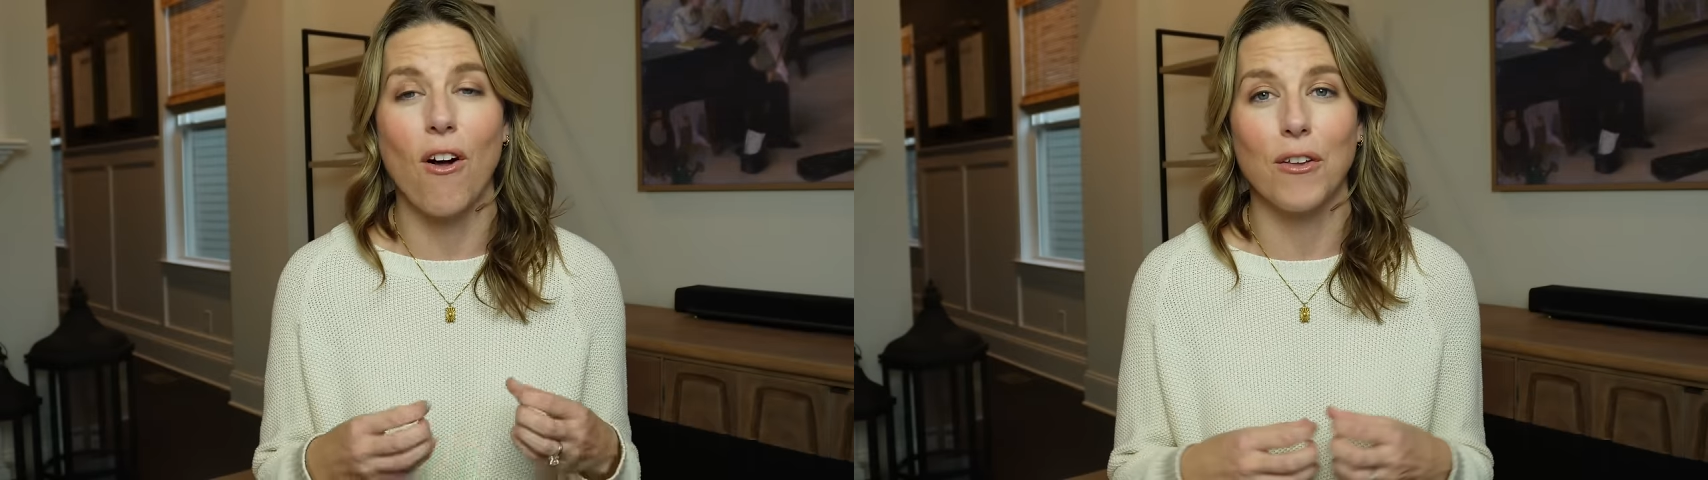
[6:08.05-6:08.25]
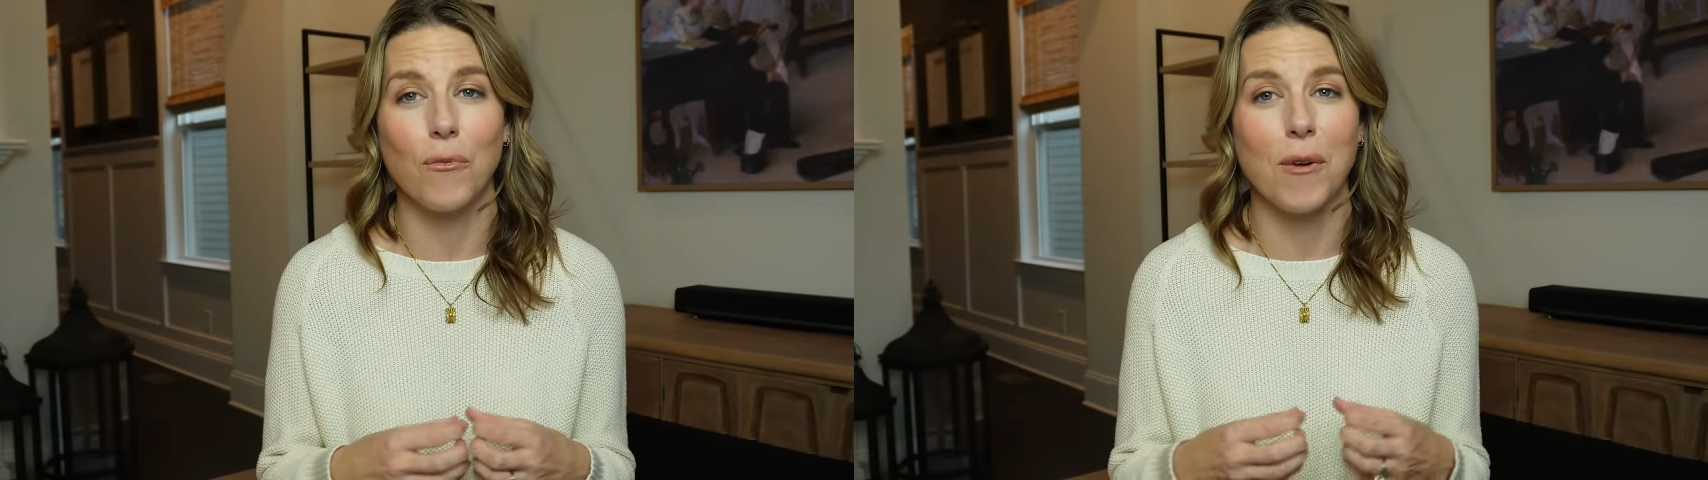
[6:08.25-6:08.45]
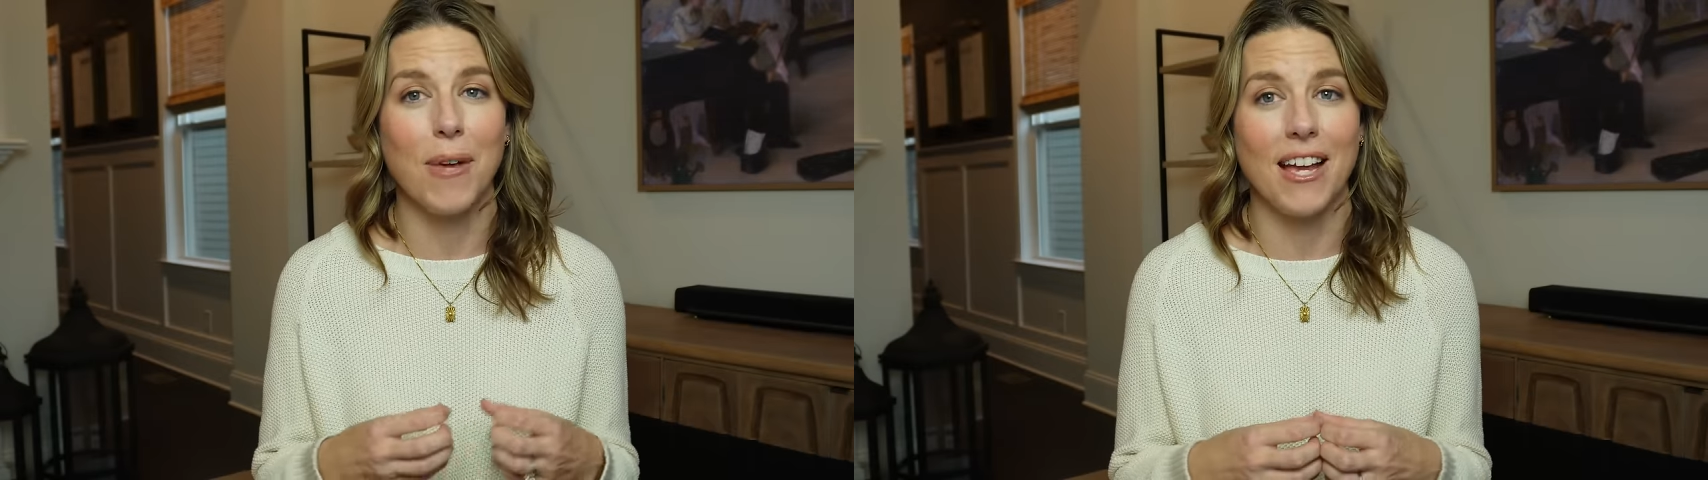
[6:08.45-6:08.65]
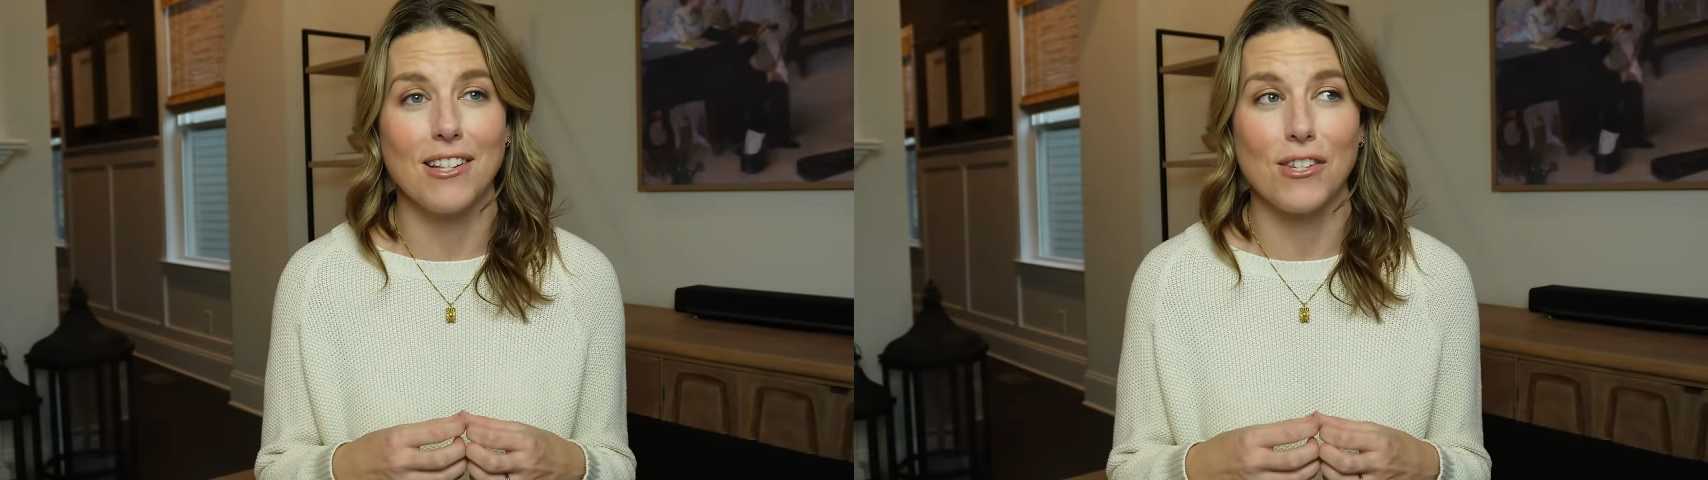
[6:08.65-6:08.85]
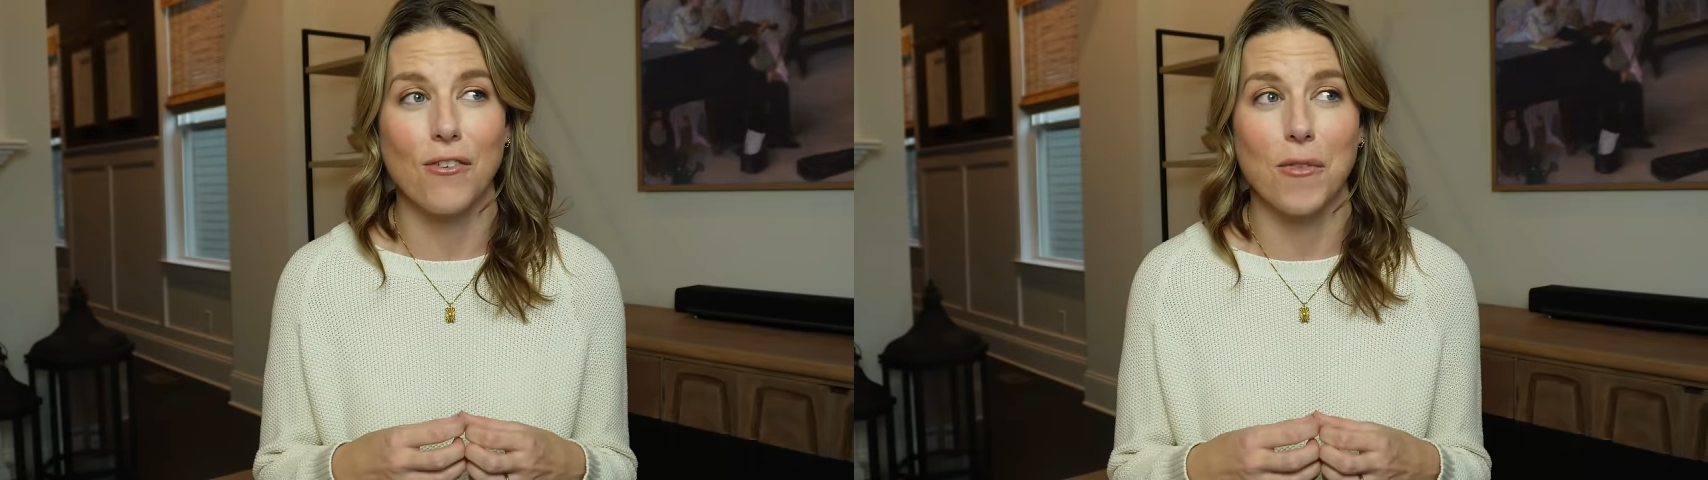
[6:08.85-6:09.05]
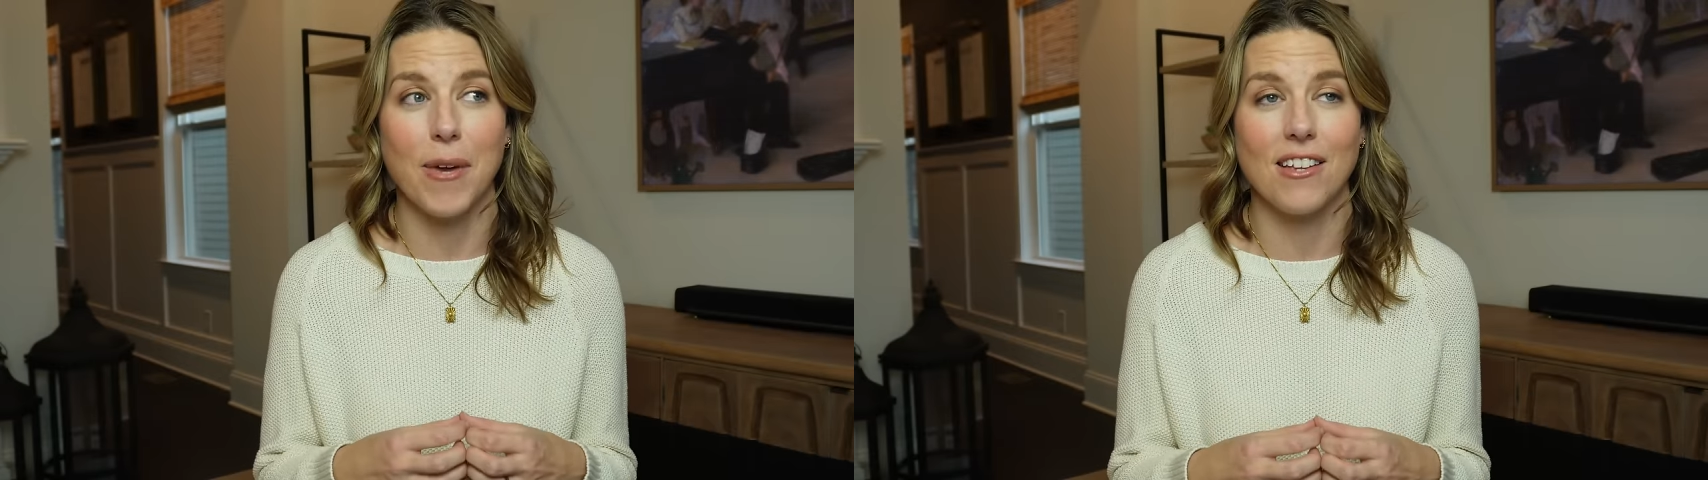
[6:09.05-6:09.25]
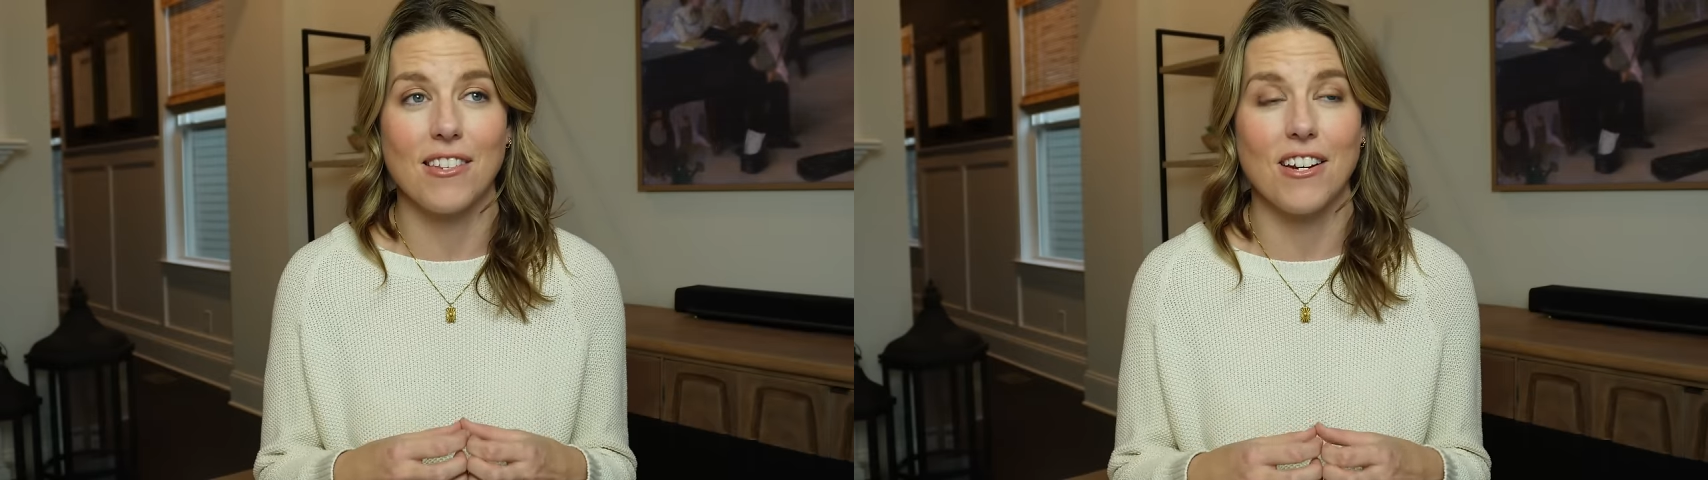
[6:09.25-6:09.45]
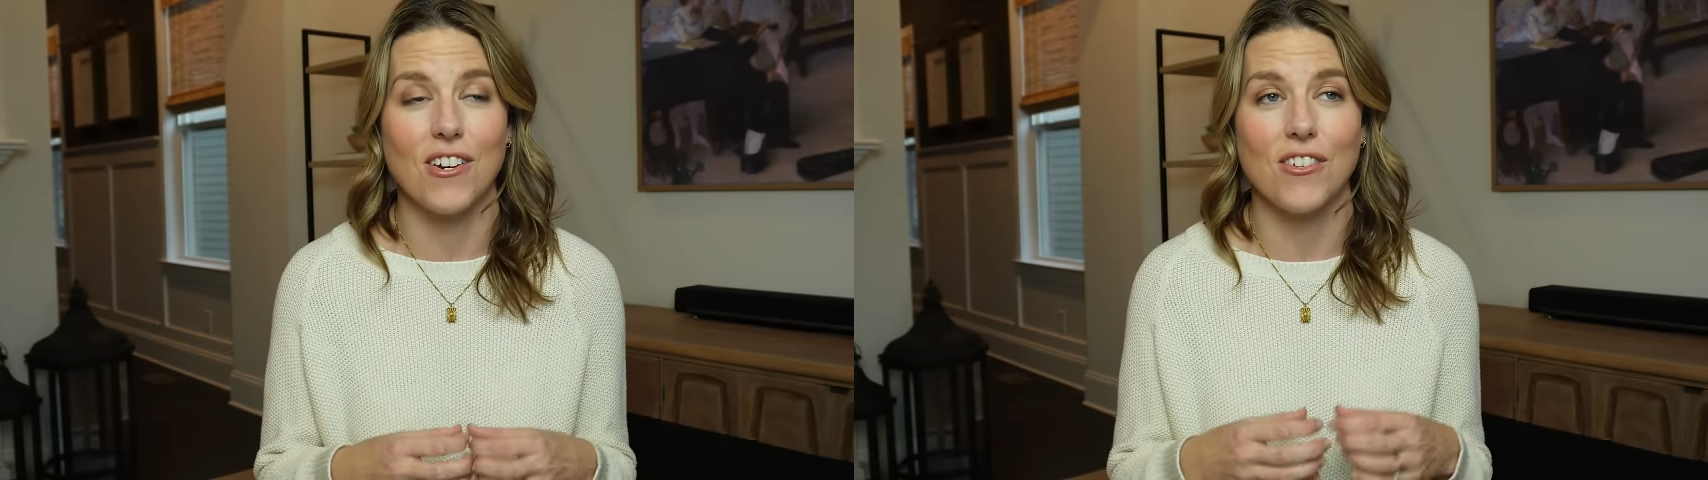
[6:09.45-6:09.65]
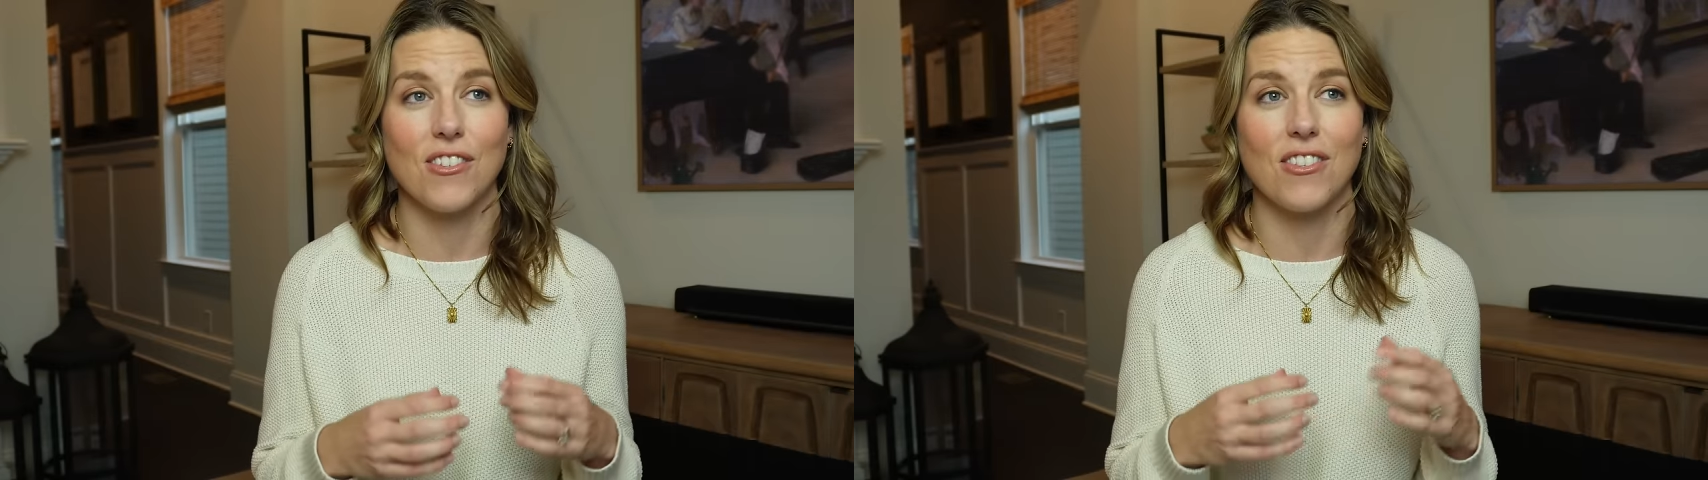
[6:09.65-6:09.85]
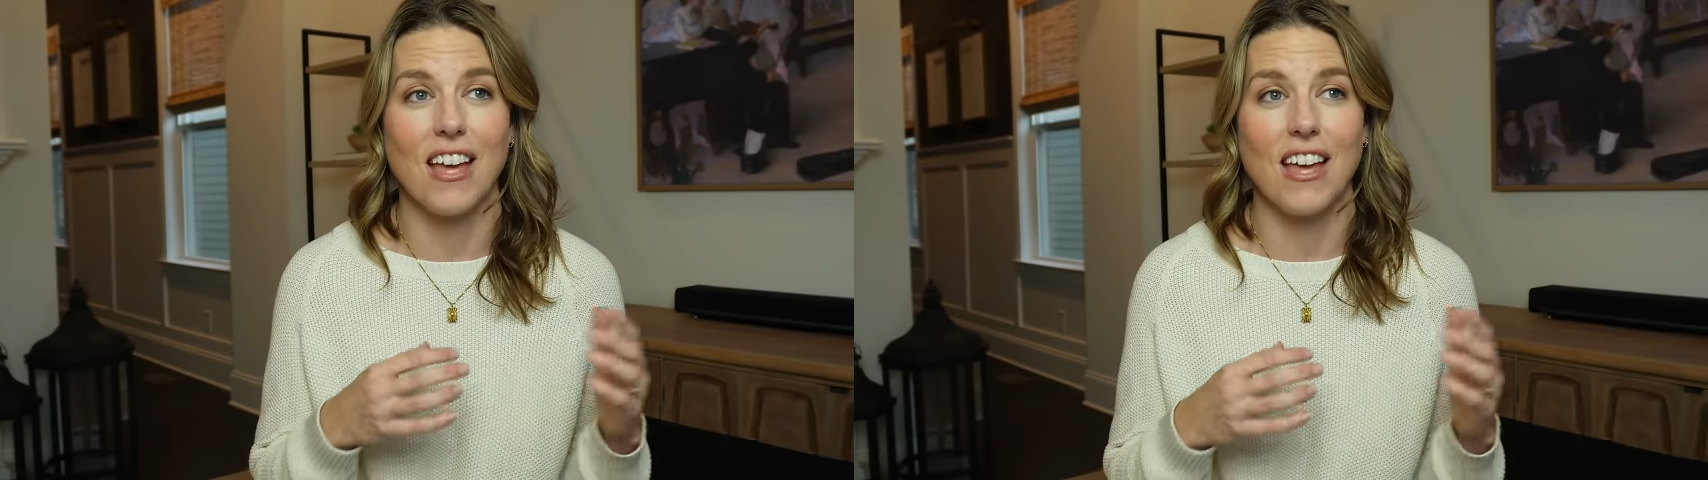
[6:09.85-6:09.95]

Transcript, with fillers: all-in-one paints over the past years